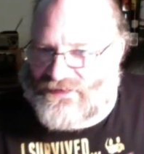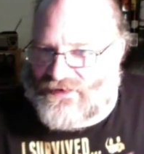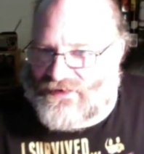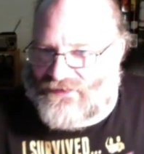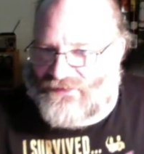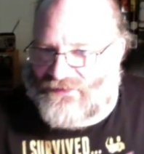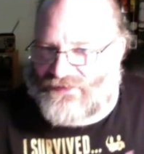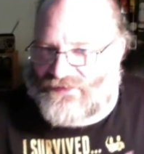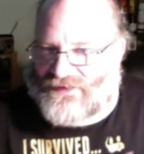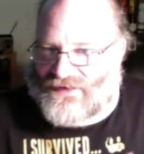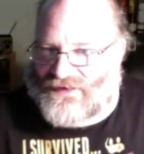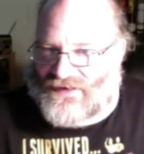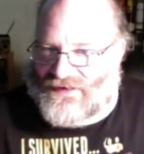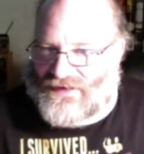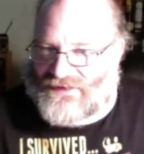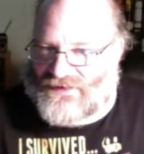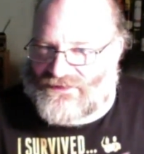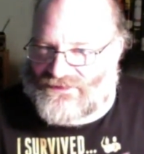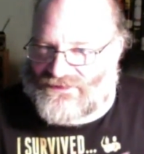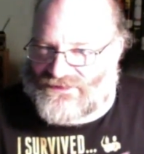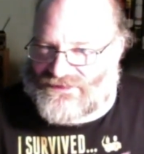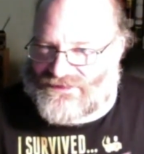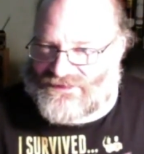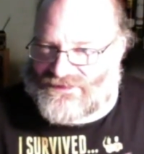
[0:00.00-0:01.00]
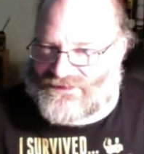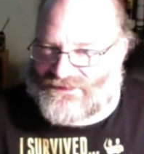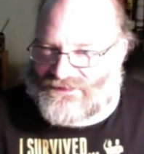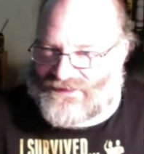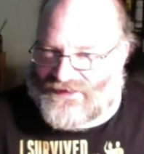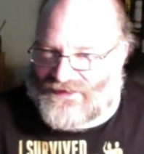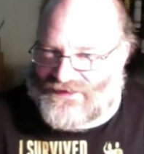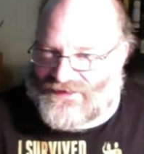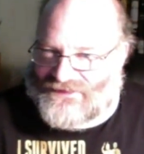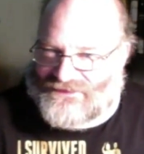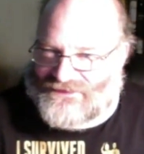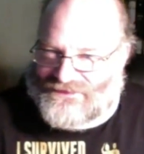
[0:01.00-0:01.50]
Ole Anderson?
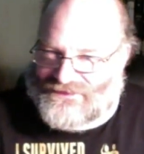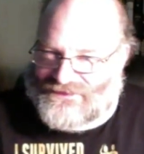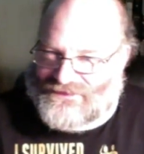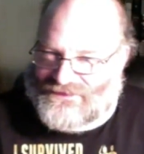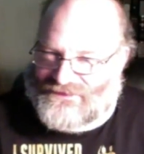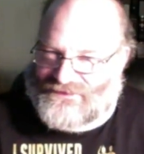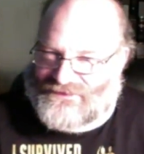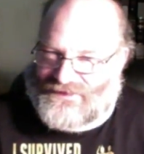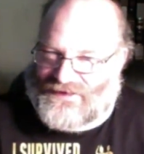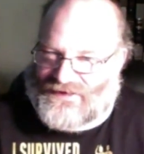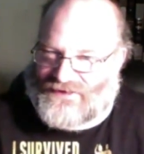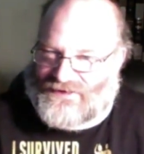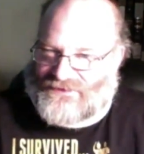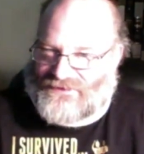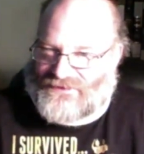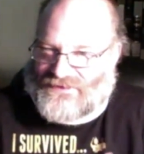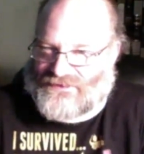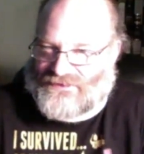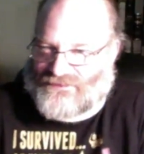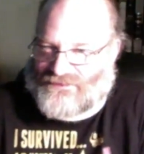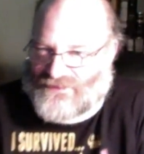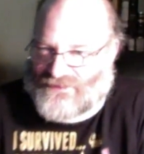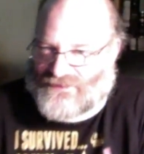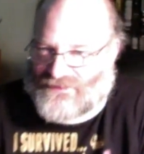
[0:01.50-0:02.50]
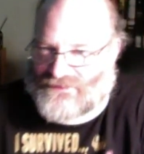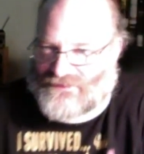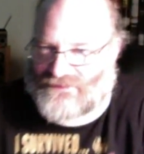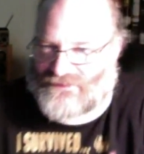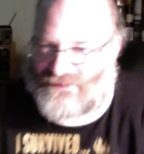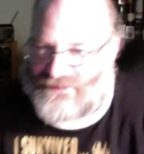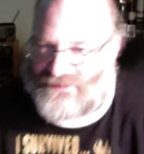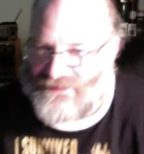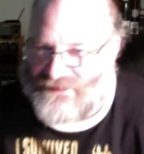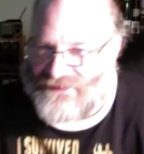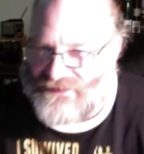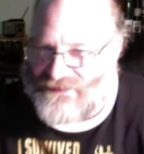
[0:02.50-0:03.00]
I don't know. I don't even know.
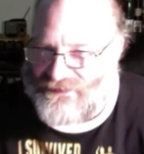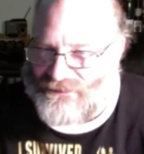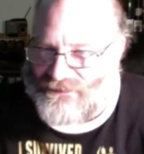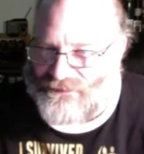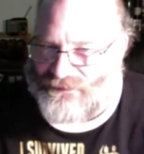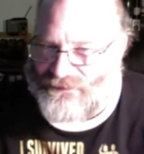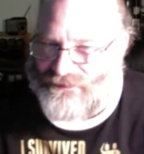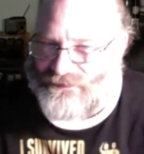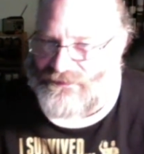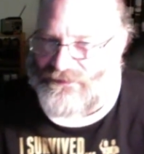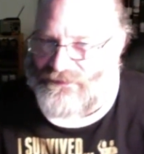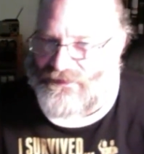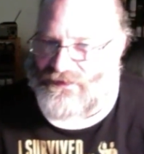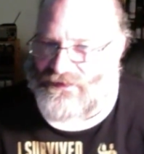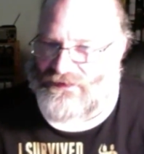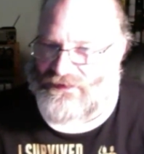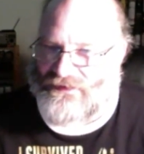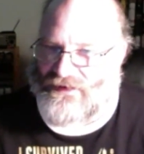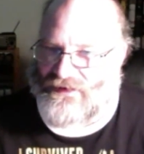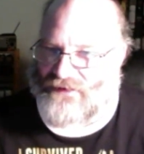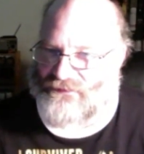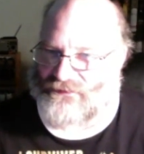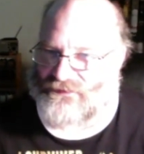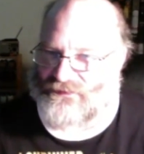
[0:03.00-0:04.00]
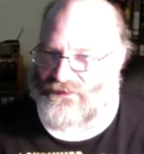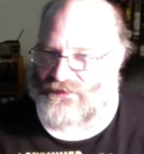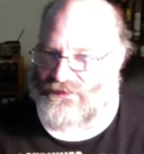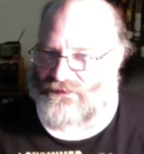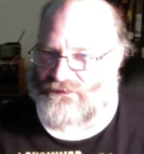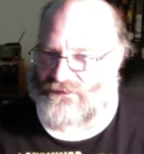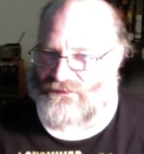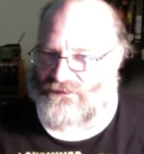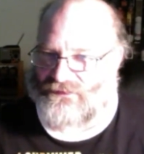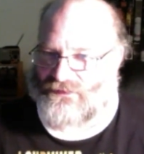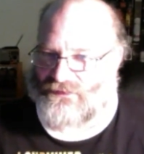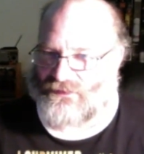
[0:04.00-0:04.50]
I'd have
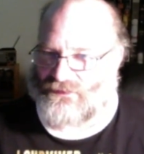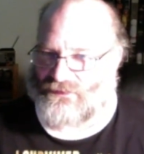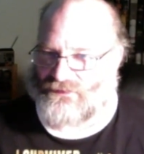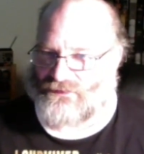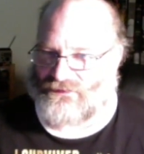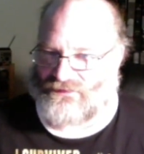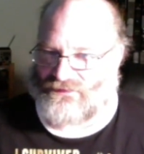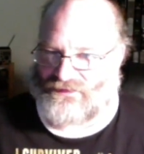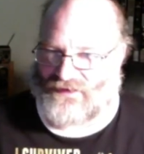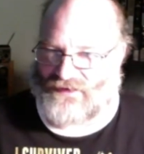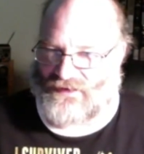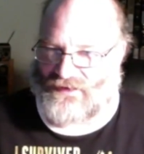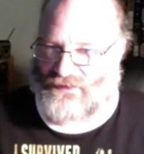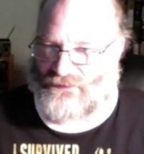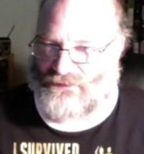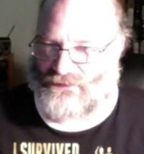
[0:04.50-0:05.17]
to Google that